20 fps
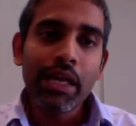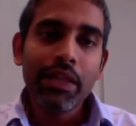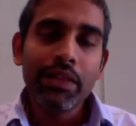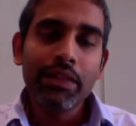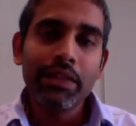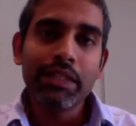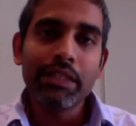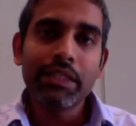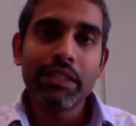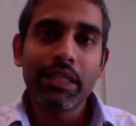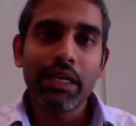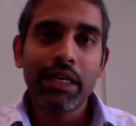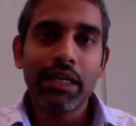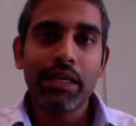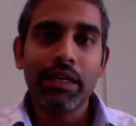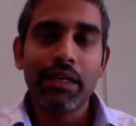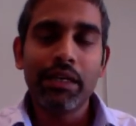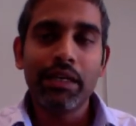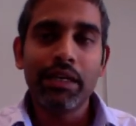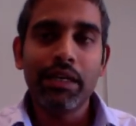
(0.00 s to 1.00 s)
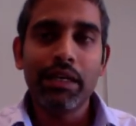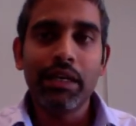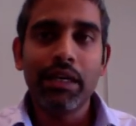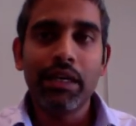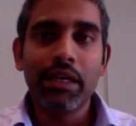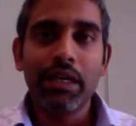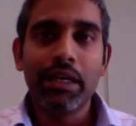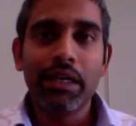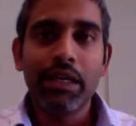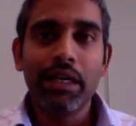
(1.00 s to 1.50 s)
This
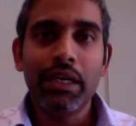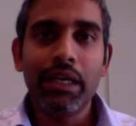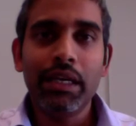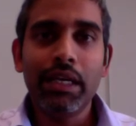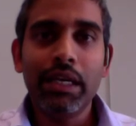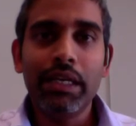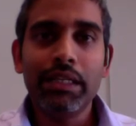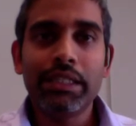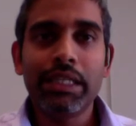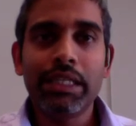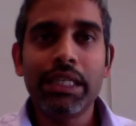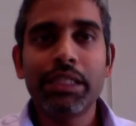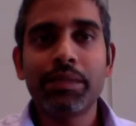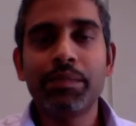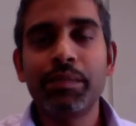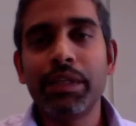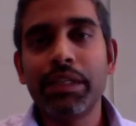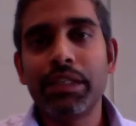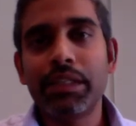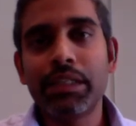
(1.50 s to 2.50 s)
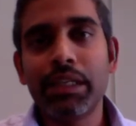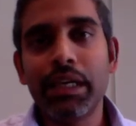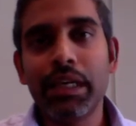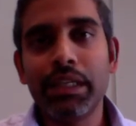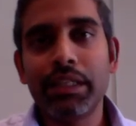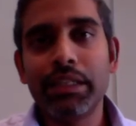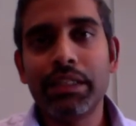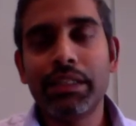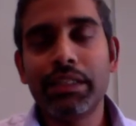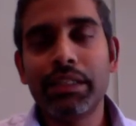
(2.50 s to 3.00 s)
assessment
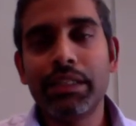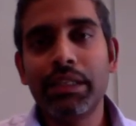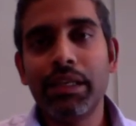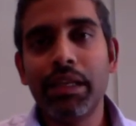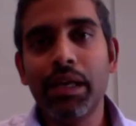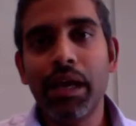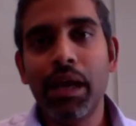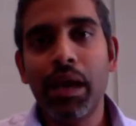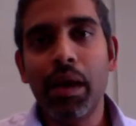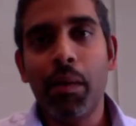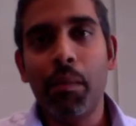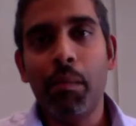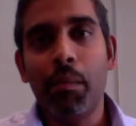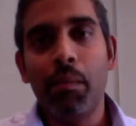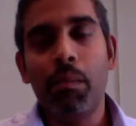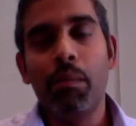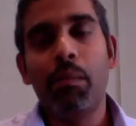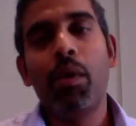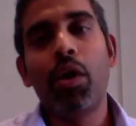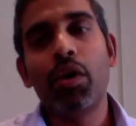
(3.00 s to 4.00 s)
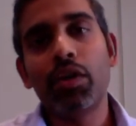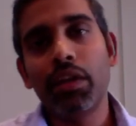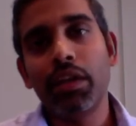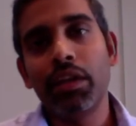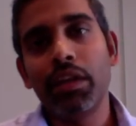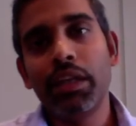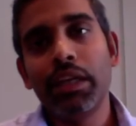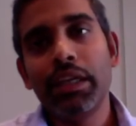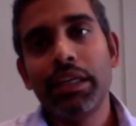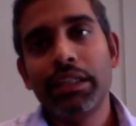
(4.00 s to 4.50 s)

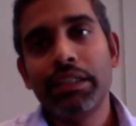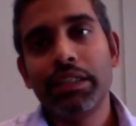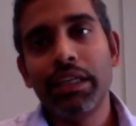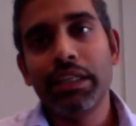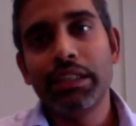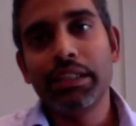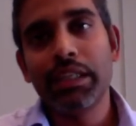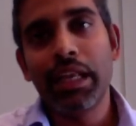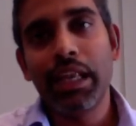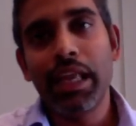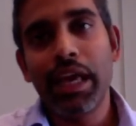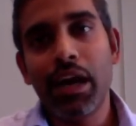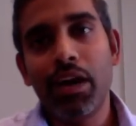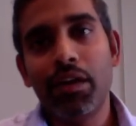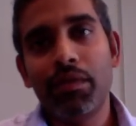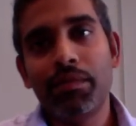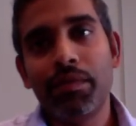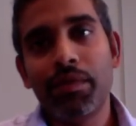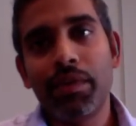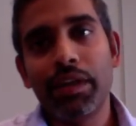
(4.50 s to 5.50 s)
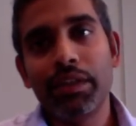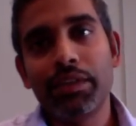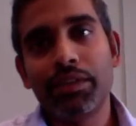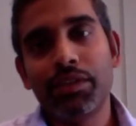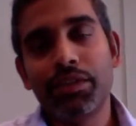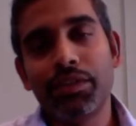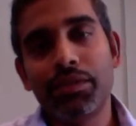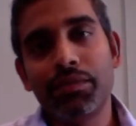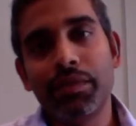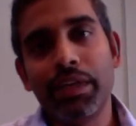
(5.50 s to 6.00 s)
model does allow for us
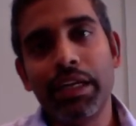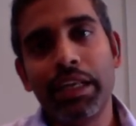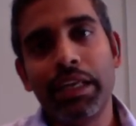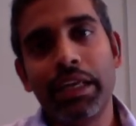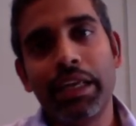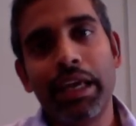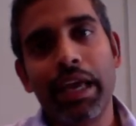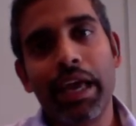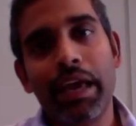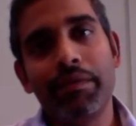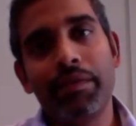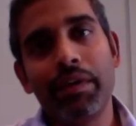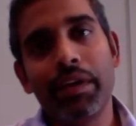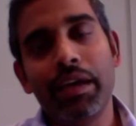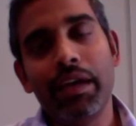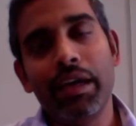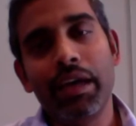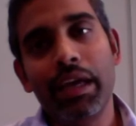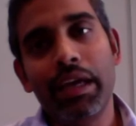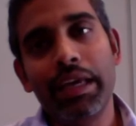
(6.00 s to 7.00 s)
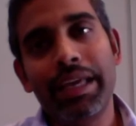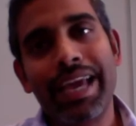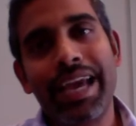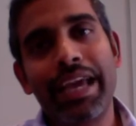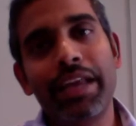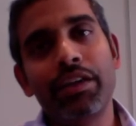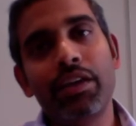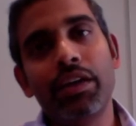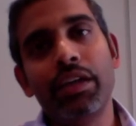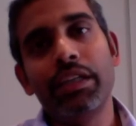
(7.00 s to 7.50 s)
to really
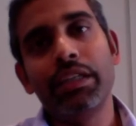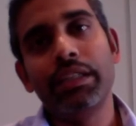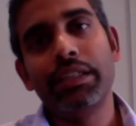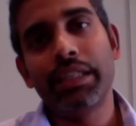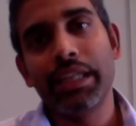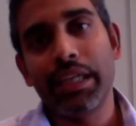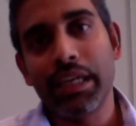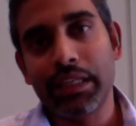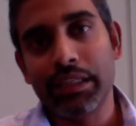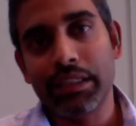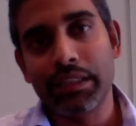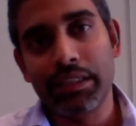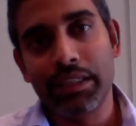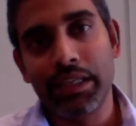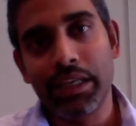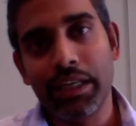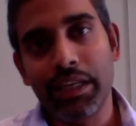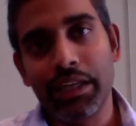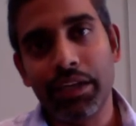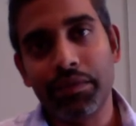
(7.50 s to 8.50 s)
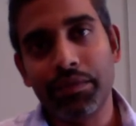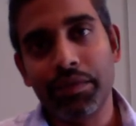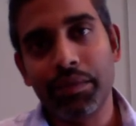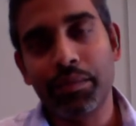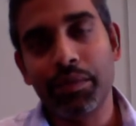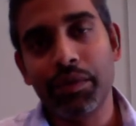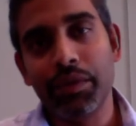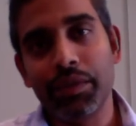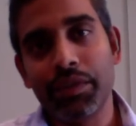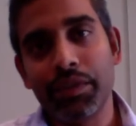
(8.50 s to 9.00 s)
gain a holistic understanding of
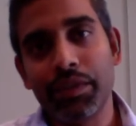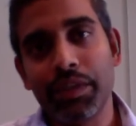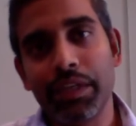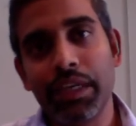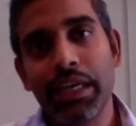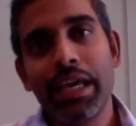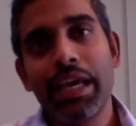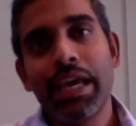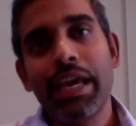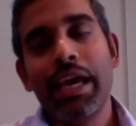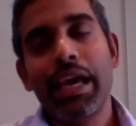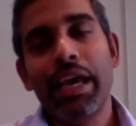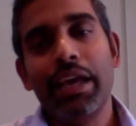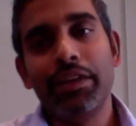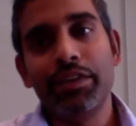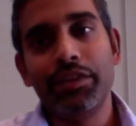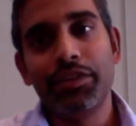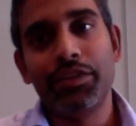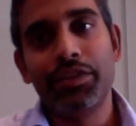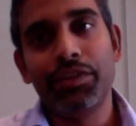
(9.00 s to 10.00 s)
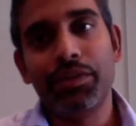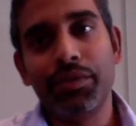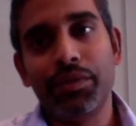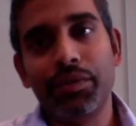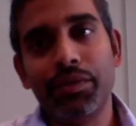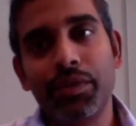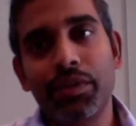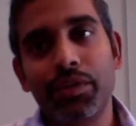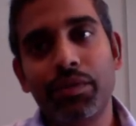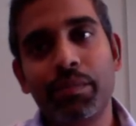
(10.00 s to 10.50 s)
the person and
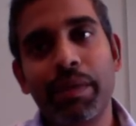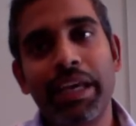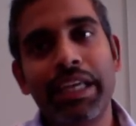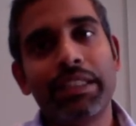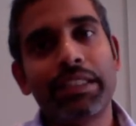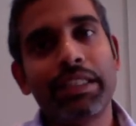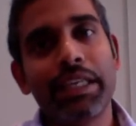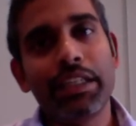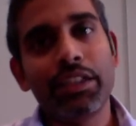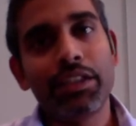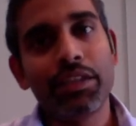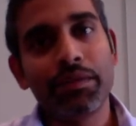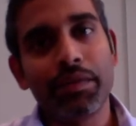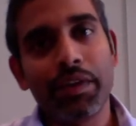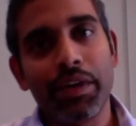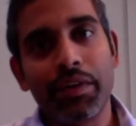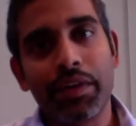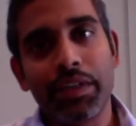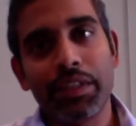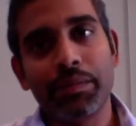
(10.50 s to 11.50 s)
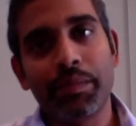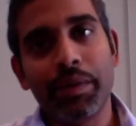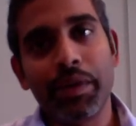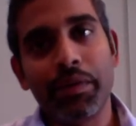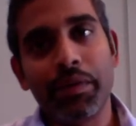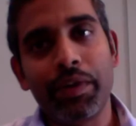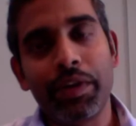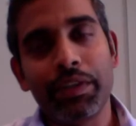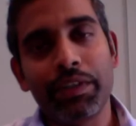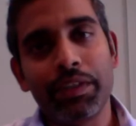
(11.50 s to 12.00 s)
to make sense of their
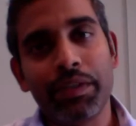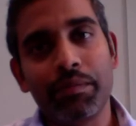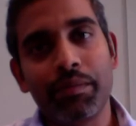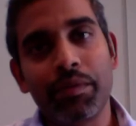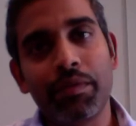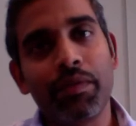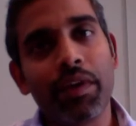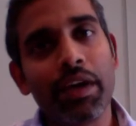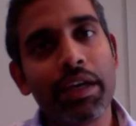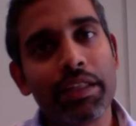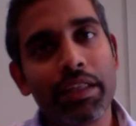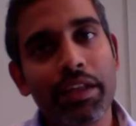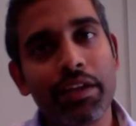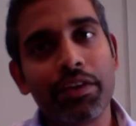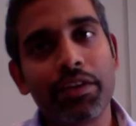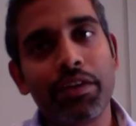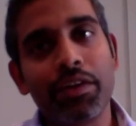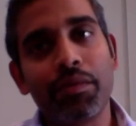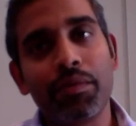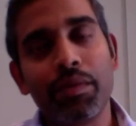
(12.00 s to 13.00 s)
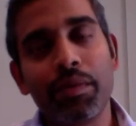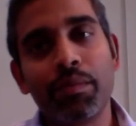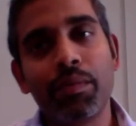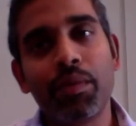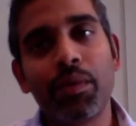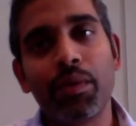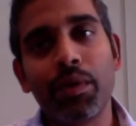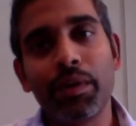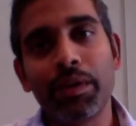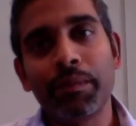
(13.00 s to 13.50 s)
experience and provide that in a
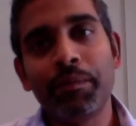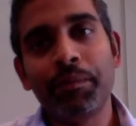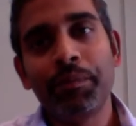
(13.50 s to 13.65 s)
report.